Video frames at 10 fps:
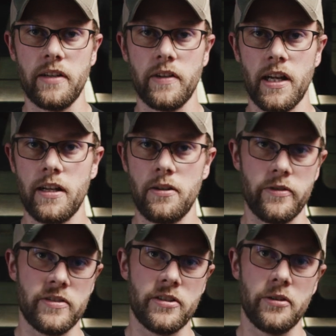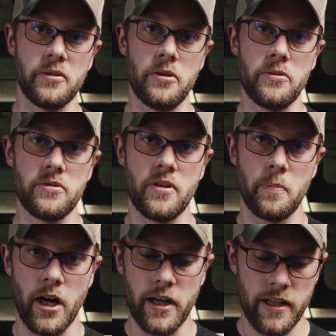leave it in. You can still use the
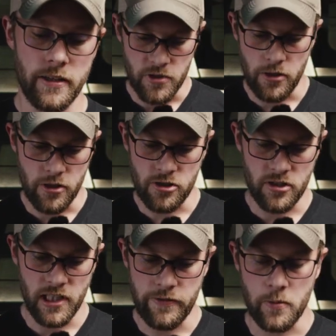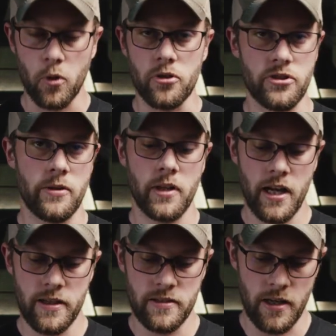pocket. So you can just leave it more
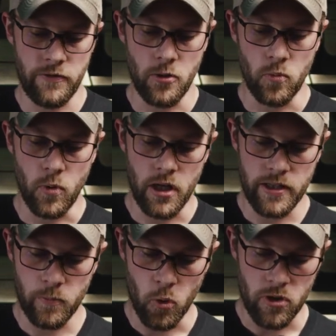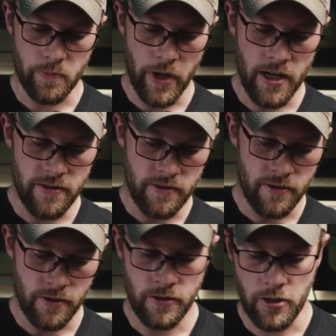generalized. If you want more space,
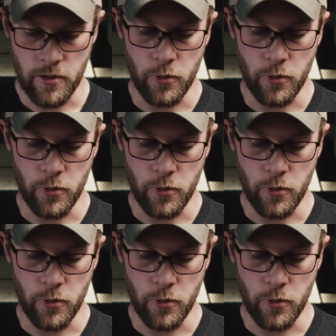you can